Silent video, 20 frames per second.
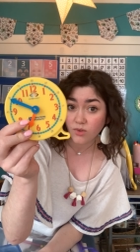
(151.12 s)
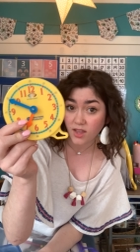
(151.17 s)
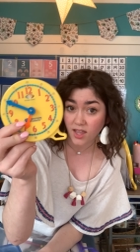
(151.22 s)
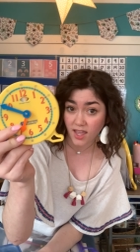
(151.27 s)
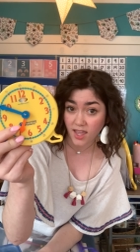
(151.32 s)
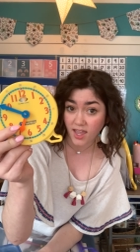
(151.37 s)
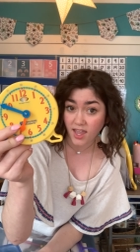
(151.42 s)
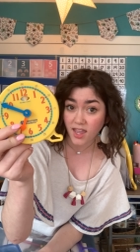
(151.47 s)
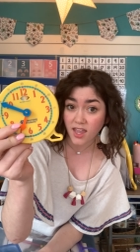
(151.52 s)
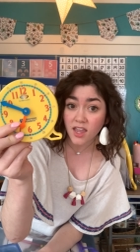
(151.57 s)

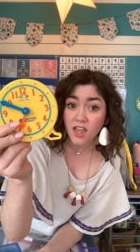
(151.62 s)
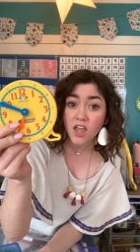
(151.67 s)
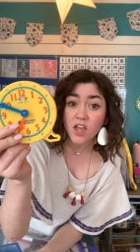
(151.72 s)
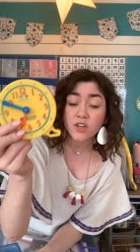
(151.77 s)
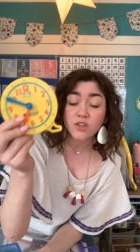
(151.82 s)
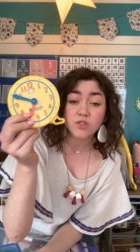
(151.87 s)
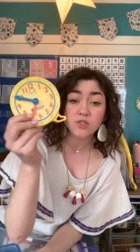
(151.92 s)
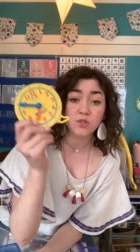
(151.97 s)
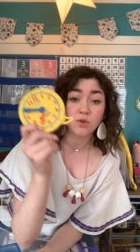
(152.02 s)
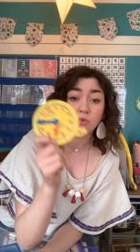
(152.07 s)
okay?
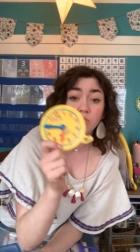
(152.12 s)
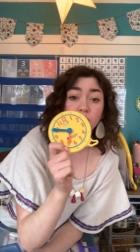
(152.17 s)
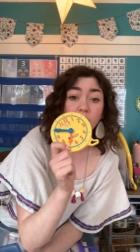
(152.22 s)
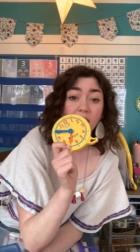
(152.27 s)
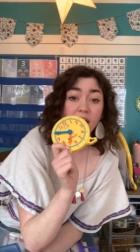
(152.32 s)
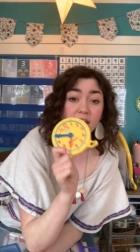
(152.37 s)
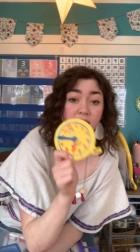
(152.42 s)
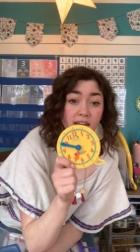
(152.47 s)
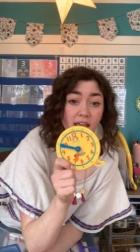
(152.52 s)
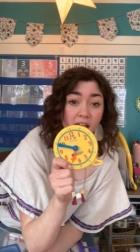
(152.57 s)
So
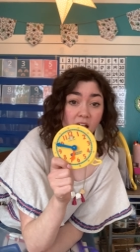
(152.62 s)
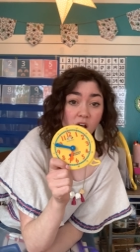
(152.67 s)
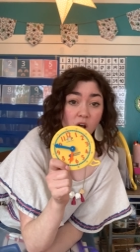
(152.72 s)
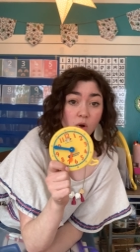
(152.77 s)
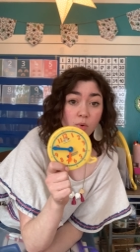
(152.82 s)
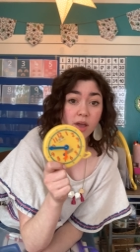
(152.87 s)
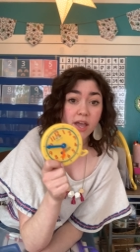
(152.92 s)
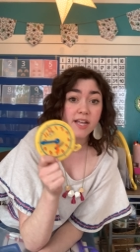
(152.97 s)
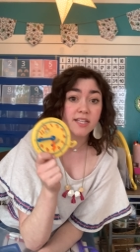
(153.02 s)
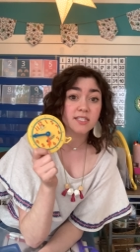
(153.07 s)
right
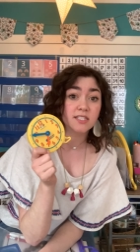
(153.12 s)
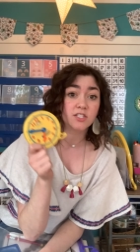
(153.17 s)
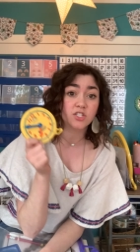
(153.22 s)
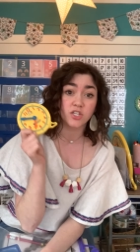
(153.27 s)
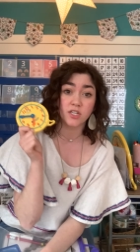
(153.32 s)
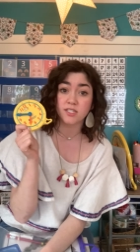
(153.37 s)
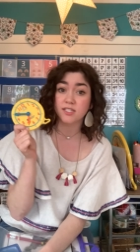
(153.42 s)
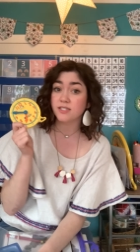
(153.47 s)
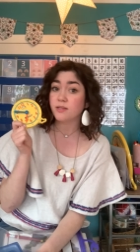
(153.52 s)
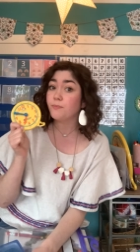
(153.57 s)
now, it's
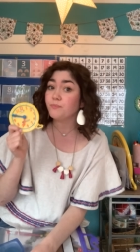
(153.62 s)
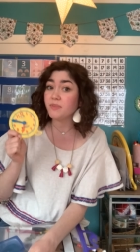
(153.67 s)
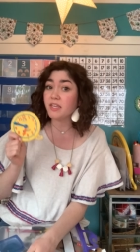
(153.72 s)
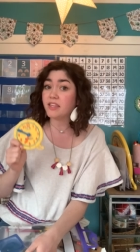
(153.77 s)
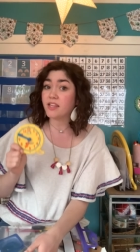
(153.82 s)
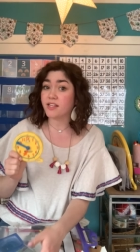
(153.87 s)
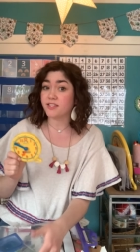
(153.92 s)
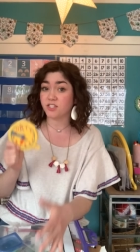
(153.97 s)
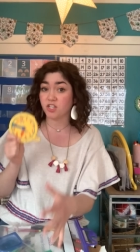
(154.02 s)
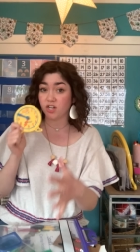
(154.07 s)
just something
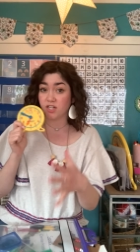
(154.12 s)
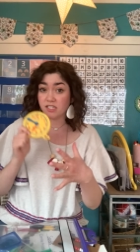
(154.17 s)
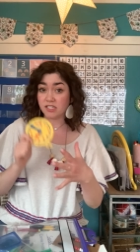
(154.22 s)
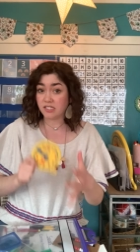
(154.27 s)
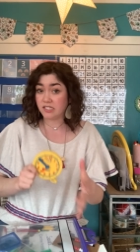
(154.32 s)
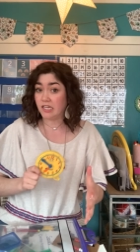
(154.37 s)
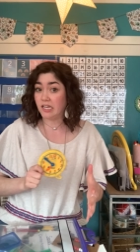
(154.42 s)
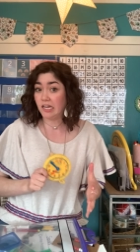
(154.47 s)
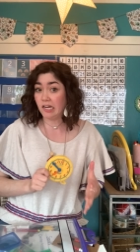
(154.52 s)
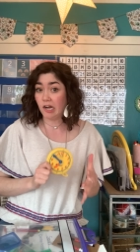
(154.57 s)
that's gonna
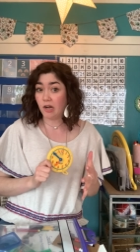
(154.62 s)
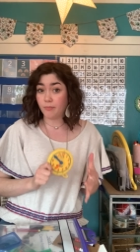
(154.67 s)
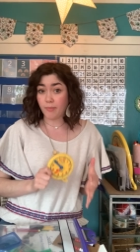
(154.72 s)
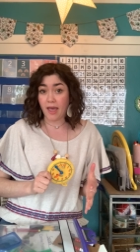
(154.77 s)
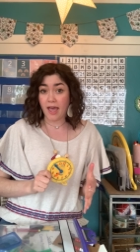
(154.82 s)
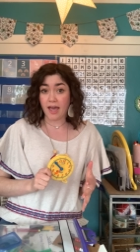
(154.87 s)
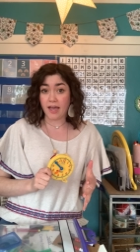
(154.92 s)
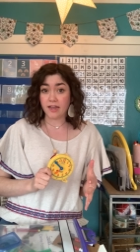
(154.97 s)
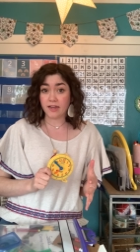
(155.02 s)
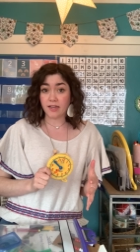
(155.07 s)
sit in our
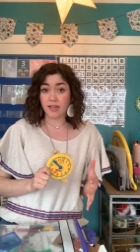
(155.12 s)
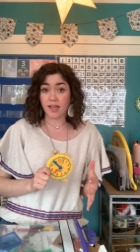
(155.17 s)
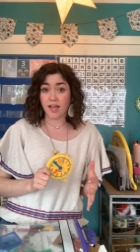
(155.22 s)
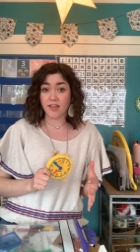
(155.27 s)
bag.